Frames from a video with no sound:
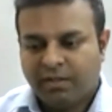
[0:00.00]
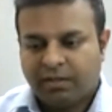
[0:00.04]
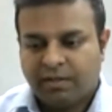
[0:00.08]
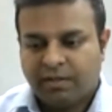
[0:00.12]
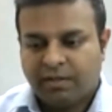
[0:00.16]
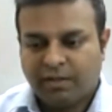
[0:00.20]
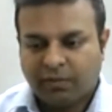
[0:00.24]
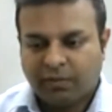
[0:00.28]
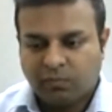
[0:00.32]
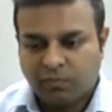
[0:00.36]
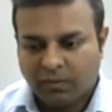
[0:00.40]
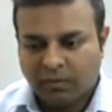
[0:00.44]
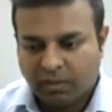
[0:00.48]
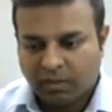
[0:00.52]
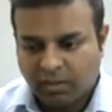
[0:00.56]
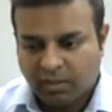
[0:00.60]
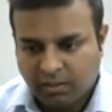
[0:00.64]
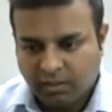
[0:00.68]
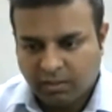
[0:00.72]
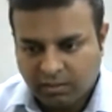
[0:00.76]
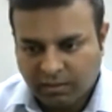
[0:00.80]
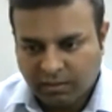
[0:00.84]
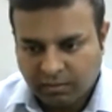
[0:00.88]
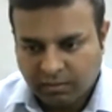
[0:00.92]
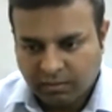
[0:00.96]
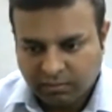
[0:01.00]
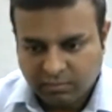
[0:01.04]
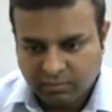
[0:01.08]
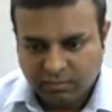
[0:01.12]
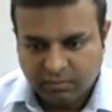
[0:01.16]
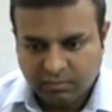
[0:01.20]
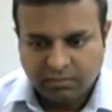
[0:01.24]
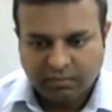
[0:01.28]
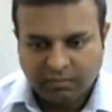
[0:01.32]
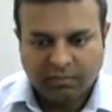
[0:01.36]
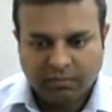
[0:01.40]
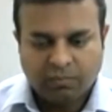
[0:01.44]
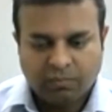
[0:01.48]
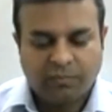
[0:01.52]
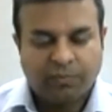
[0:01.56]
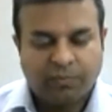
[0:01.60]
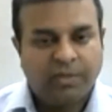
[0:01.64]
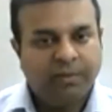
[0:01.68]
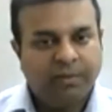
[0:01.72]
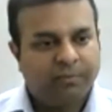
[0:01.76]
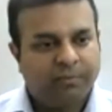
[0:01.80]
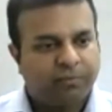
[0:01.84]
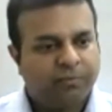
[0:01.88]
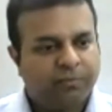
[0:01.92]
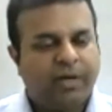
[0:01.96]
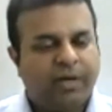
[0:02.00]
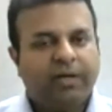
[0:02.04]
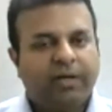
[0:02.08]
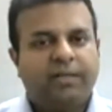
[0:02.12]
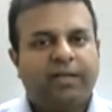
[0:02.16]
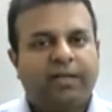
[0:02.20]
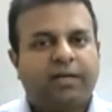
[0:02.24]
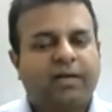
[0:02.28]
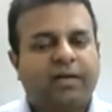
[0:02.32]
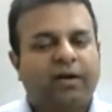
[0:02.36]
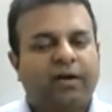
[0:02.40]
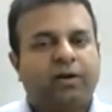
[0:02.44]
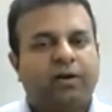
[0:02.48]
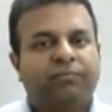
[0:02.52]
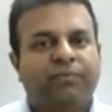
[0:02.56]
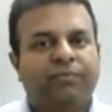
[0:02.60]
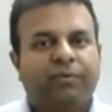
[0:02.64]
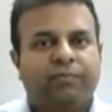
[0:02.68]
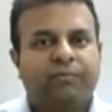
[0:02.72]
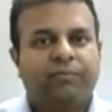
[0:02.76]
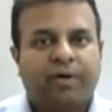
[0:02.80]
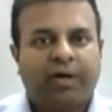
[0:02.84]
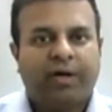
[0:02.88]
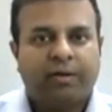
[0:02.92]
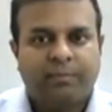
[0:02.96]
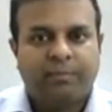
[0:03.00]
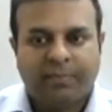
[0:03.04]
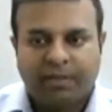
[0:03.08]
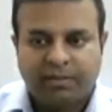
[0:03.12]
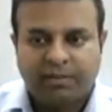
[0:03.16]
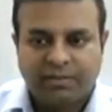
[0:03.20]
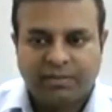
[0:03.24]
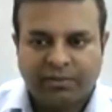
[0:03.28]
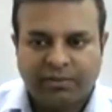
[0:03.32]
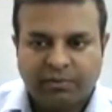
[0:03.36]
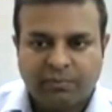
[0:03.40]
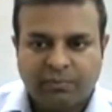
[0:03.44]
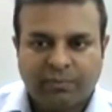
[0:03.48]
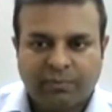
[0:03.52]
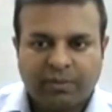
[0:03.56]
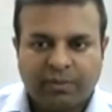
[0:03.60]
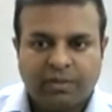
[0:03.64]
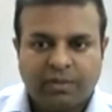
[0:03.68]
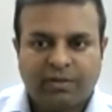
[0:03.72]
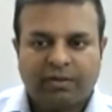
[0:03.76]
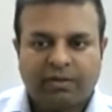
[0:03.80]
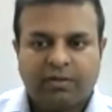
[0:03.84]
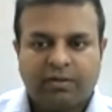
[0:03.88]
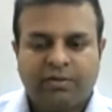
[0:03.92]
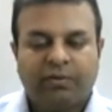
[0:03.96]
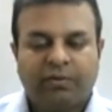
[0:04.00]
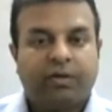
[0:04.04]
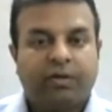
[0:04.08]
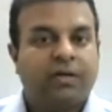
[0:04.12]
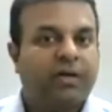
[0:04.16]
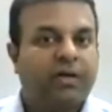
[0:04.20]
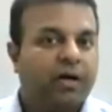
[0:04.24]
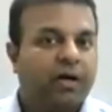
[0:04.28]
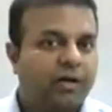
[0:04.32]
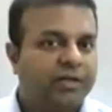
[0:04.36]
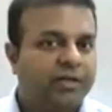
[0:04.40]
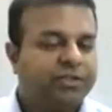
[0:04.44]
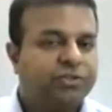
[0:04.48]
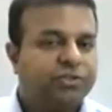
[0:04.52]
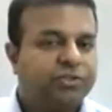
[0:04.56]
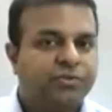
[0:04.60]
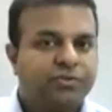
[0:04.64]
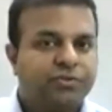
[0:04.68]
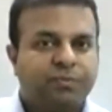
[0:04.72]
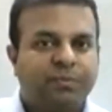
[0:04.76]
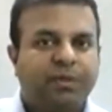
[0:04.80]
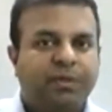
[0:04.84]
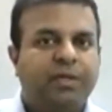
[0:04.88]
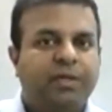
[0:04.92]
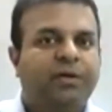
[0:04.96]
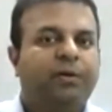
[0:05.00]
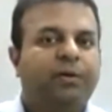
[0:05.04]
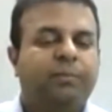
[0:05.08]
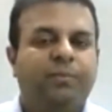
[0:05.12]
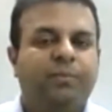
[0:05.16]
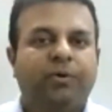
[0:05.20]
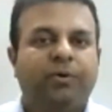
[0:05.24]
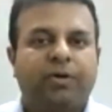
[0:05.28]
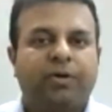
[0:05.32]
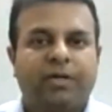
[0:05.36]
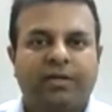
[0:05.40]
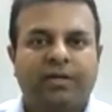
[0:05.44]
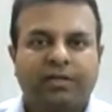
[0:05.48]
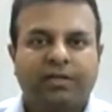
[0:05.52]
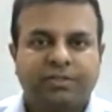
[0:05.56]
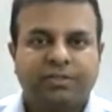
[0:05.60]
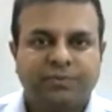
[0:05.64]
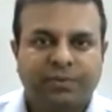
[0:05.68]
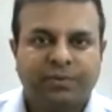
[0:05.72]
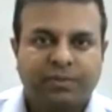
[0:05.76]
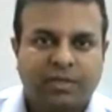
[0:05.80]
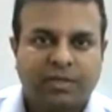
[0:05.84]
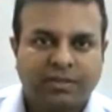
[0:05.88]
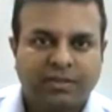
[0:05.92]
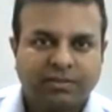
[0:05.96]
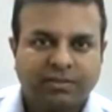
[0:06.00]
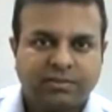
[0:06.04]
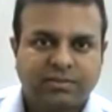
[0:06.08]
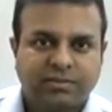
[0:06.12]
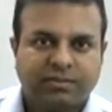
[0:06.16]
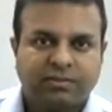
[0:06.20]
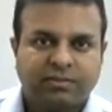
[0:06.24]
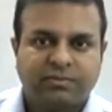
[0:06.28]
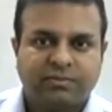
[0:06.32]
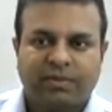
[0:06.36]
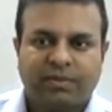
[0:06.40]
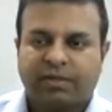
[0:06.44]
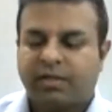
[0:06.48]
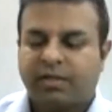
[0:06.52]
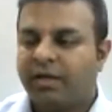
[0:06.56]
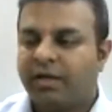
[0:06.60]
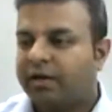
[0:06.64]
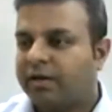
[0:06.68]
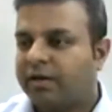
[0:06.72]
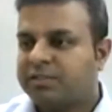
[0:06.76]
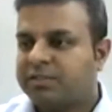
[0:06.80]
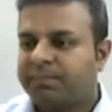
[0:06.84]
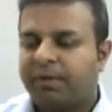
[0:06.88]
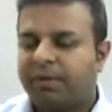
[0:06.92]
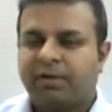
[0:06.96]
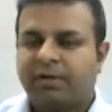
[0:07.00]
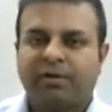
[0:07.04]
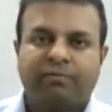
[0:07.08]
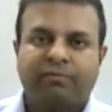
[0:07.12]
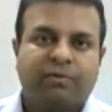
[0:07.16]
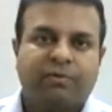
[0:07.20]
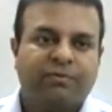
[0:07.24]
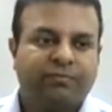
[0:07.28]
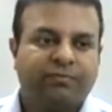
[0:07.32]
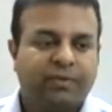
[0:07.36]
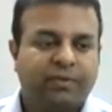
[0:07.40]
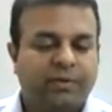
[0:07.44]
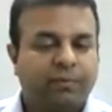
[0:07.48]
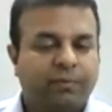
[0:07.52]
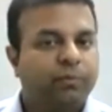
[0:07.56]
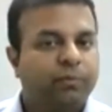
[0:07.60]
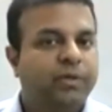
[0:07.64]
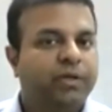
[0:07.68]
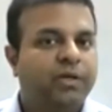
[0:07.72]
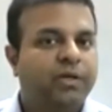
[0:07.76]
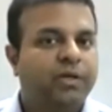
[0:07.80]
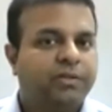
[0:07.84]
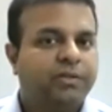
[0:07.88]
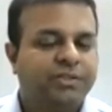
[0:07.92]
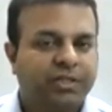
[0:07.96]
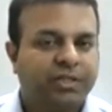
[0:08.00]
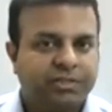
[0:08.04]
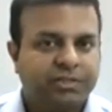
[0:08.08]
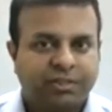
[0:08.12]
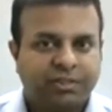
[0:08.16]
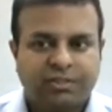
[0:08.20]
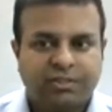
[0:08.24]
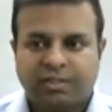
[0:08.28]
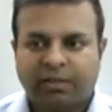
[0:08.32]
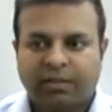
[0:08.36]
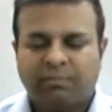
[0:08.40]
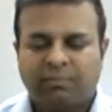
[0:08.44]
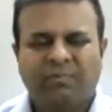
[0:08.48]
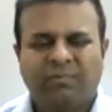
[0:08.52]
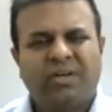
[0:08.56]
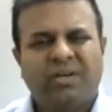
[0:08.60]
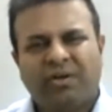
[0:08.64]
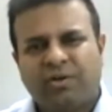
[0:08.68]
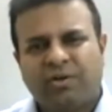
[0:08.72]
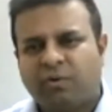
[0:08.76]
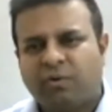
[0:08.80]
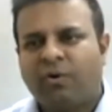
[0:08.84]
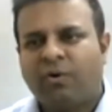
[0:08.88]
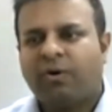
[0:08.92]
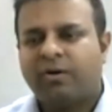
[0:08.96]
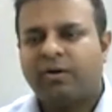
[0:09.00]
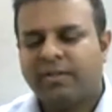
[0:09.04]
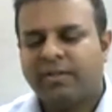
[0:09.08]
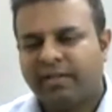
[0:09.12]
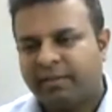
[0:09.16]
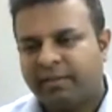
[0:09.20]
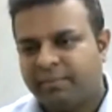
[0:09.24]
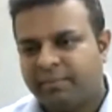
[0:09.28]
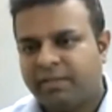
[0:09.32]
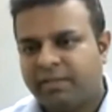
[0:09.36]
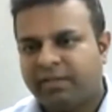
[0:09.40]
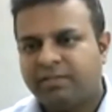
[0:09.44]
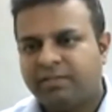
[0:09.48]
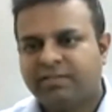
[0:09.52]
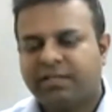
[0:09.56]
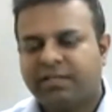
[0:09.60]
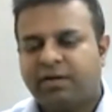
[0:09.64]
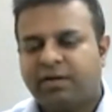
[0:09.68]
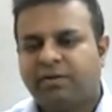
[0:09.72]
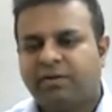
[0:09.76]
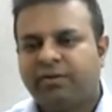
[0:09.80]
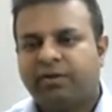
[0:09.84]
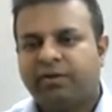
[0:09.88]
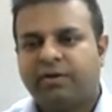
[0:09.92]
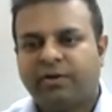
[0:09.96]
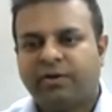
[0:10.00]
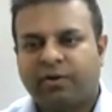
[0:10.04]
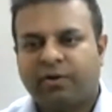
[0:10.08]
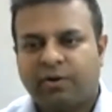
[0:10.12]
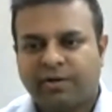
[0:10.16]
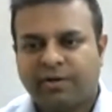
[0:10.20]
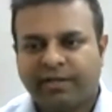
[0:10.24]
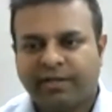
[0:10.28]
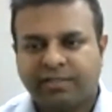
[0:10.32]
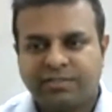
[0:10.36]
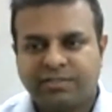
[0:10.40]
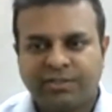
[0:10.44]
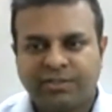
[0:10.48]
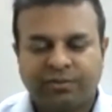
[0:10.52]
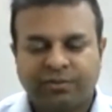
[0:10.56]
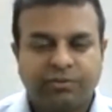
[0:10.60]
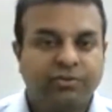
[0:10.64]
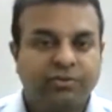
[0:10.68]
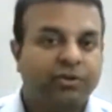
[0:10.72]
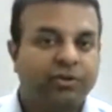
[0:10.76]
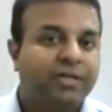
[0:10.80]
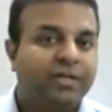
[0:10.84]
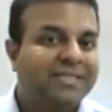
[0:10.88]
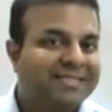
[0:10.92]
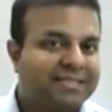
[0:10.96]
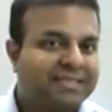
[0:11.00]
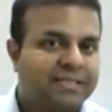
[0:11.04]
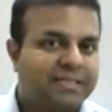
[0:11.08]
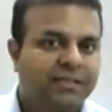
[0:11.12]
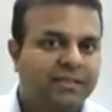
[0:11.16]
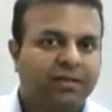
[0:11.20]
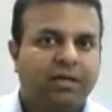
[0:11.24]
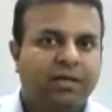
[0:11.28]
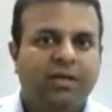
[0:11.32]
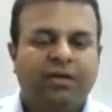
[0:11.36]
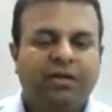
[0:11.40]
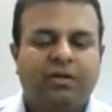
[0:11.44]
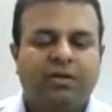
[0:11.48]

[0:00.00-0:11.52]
Now, we provide that kind of environment, where you are encouraged to speak more English with us, right? Irrespective of that, we are judging them. We record them and send their recordings, to listen